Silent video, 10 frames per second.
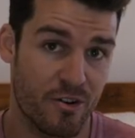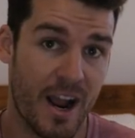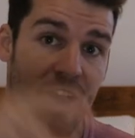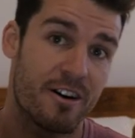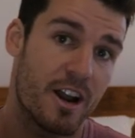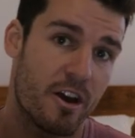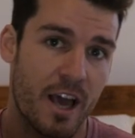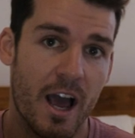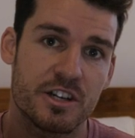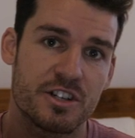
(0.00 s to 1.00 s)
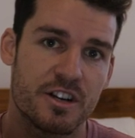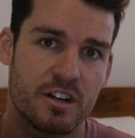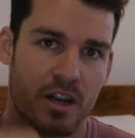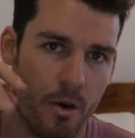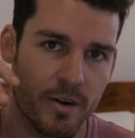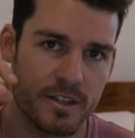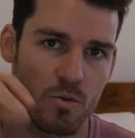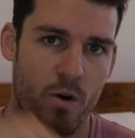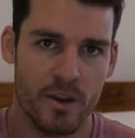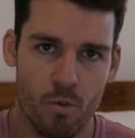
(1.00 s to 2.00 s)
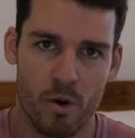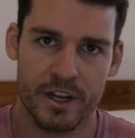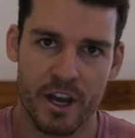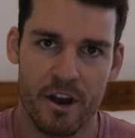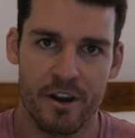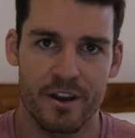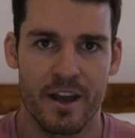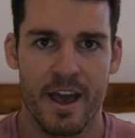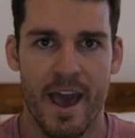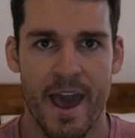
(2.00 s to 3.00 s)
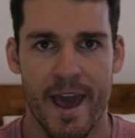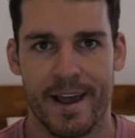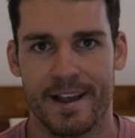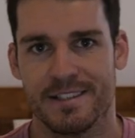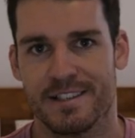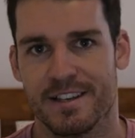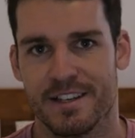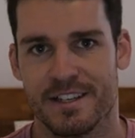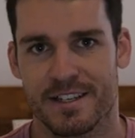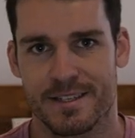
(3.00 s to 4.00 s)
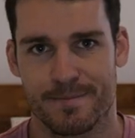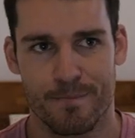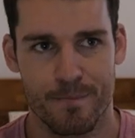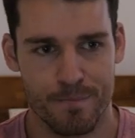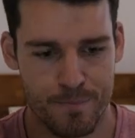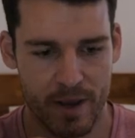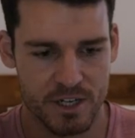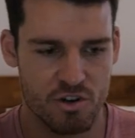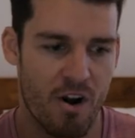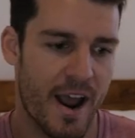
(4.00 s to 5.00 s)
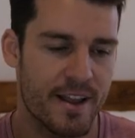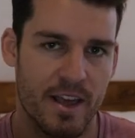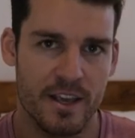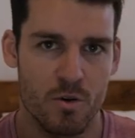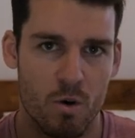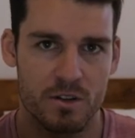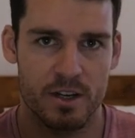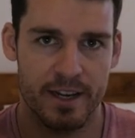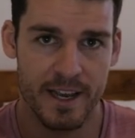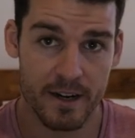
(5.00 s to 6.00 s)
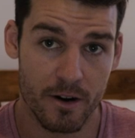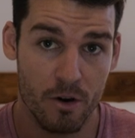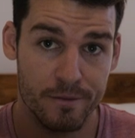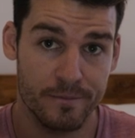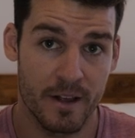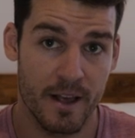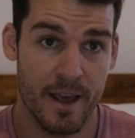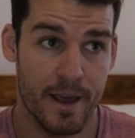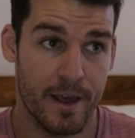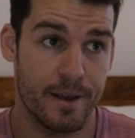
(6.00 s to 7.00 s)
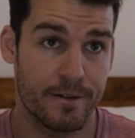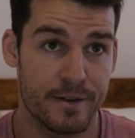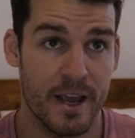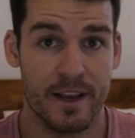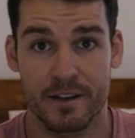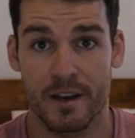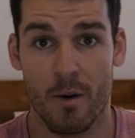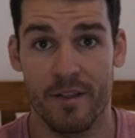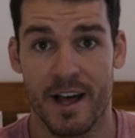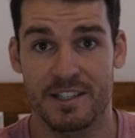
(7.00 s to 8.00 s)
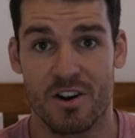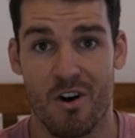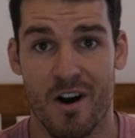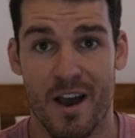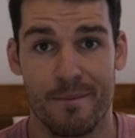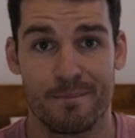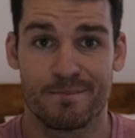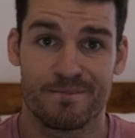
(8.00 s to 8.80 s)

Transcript: your current location, going to where you want to go, and you just pick a train that you want to get on, and yeah, go at that time,